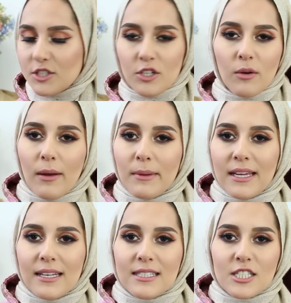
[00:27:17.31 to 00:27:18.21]
Do you know what I
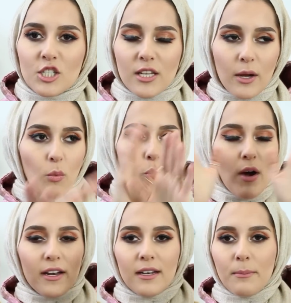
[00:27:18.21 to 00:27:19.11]
mean? It's just like
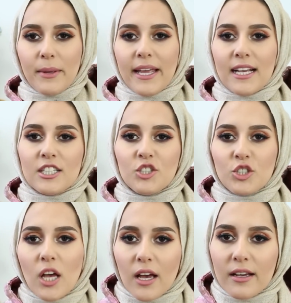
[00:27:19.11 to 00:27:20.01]
one big
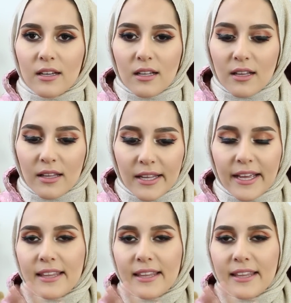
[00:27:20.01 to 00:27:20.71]
circle